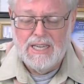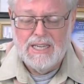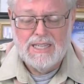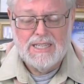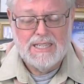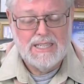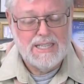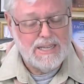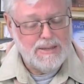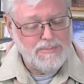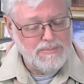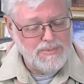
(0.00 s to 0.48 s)

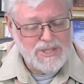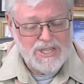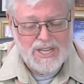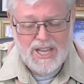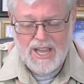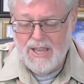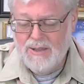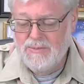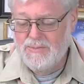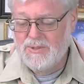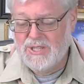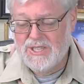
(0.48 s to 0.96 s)

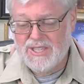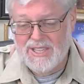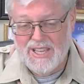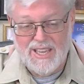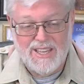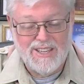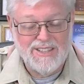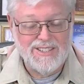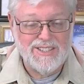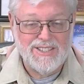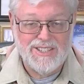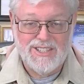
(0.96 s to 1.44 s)
Sometimes
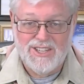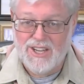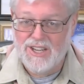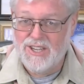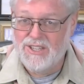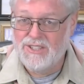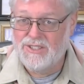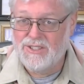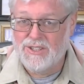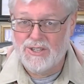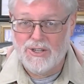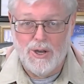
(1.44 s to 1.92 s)
things
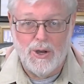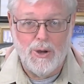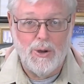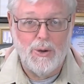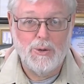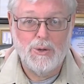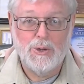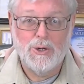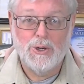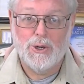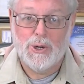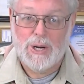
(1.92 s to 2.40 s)
just
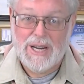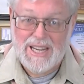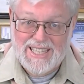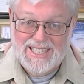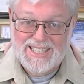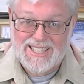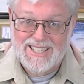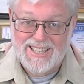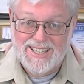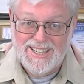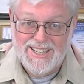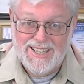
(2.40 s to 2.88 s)
go
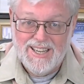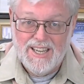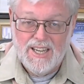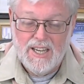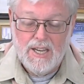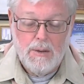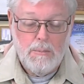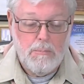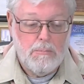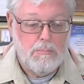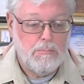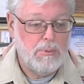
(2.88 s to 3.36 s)
crazy,
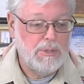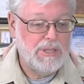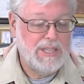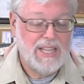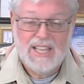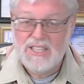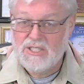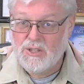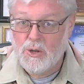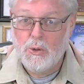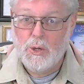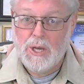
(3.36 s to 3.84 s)
but
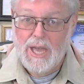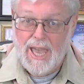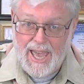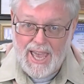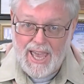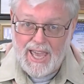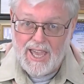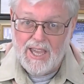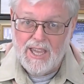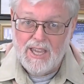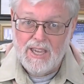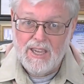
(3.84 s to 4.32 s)
that's
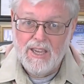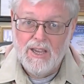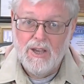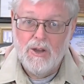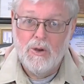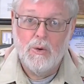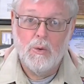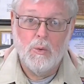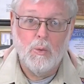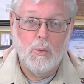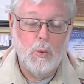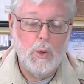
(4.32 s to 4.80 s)
okay.
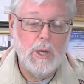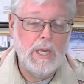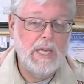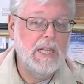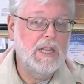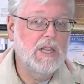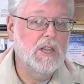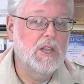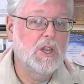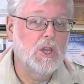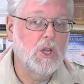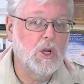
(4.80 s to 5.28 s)
We
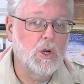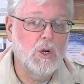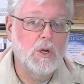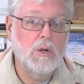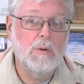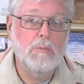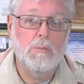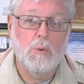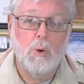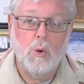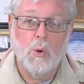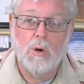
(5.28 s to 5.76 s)

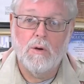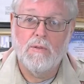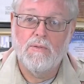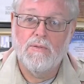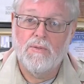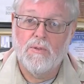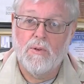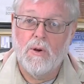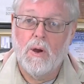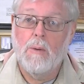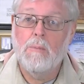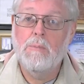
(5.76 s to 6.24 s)
learn more
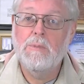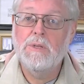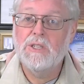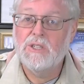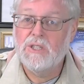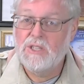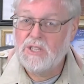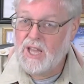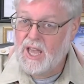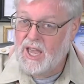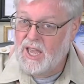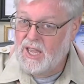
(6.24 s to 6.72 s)
from
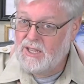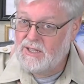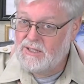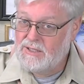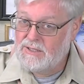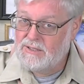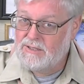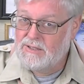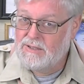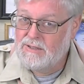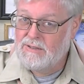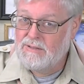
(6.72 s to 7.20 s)

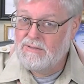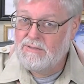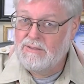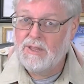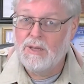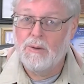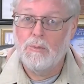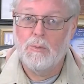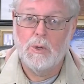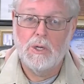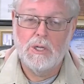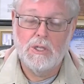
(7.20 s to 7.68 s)
mistakes
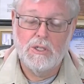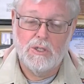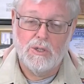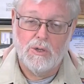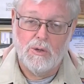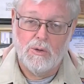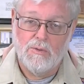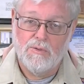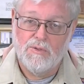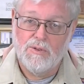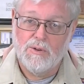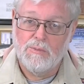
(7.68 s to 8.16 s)
than we
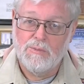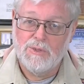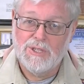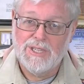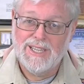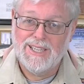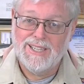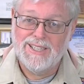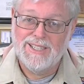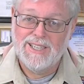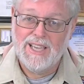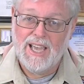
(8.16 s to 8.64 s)
do from
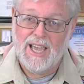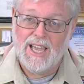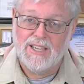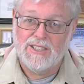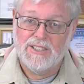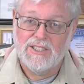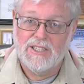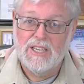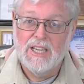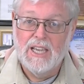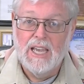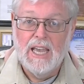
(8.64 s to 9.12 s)

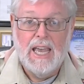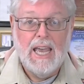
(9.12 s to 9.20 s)
success.